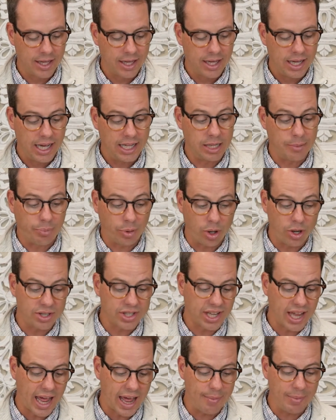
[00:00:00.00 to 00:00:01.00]
and the birds
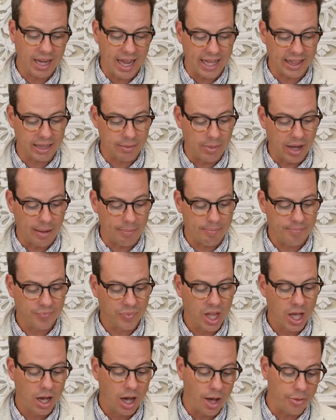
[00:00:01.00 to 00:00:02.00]
came and ate them up.
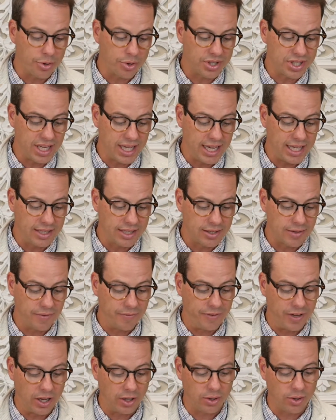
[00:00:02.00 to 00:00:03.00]
Other seeds
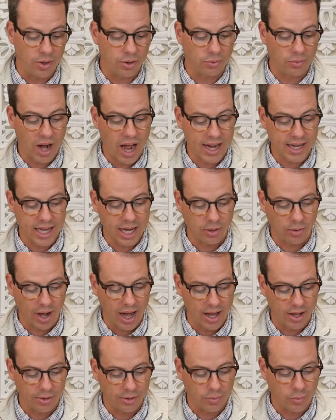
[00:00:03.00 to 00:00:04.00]
fell on rocky
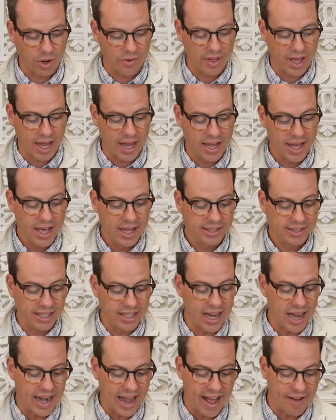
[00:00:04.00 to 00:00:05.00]
ground where they did
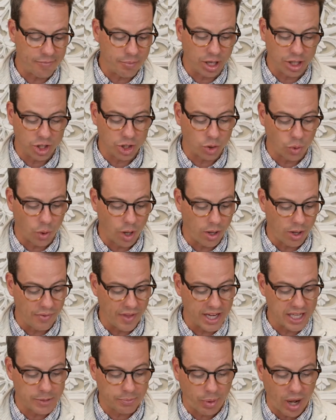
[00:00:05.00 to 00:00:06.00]
not have much soil. They
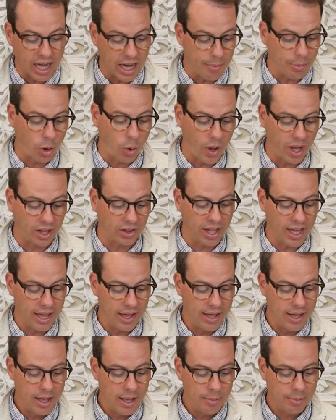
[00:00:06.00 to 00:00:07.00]
sprang up quickly,
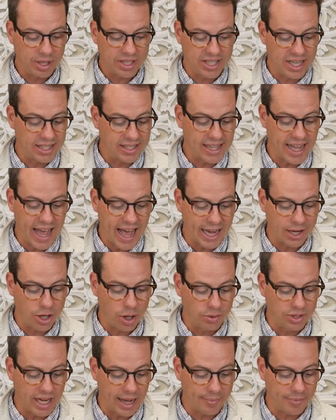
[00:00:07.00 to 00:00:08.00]
but since they had no
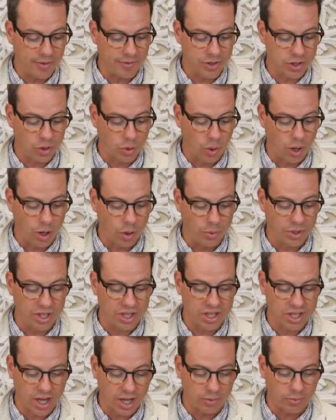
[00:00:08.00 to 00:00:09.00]
depth of soil when the
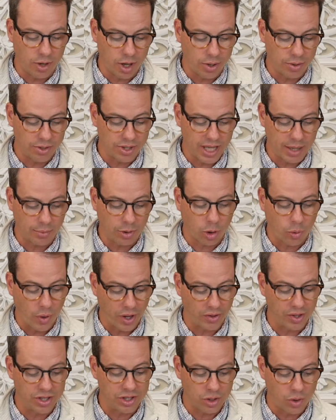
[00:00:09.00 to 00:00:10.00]
sun rose, they were
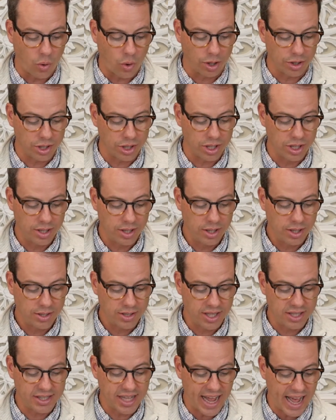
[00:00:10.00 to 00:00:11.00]
quickly scorched.
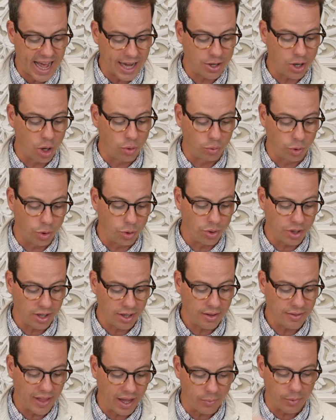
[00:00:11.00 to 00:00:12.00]
Since they had no root,
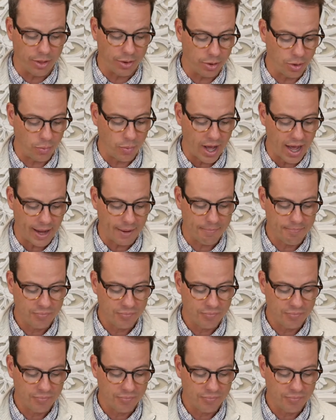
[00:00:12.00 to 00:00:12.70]
they withered away.